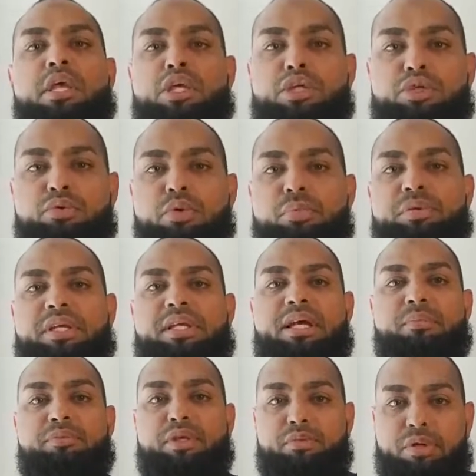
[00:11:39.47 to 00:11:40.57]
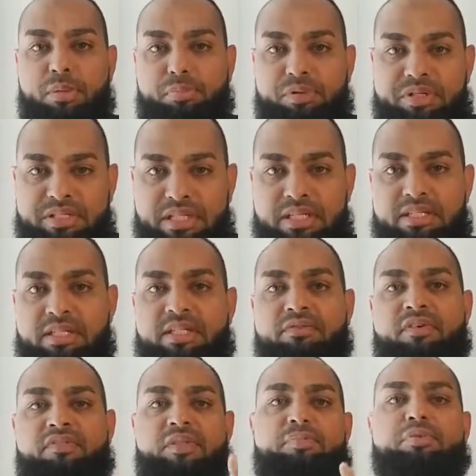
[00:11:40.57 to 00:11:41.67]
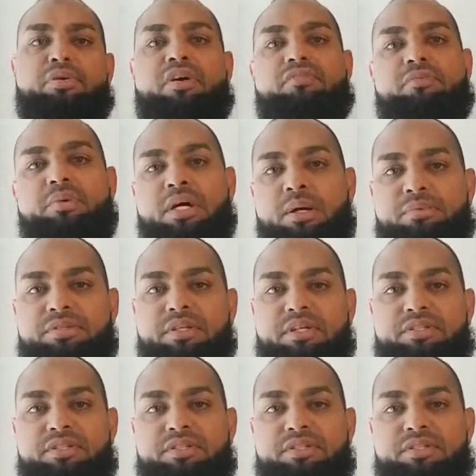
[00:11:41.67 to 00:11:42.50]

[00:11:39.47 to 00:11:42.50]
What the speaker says: You will become the representative of the Prophet Muhammad.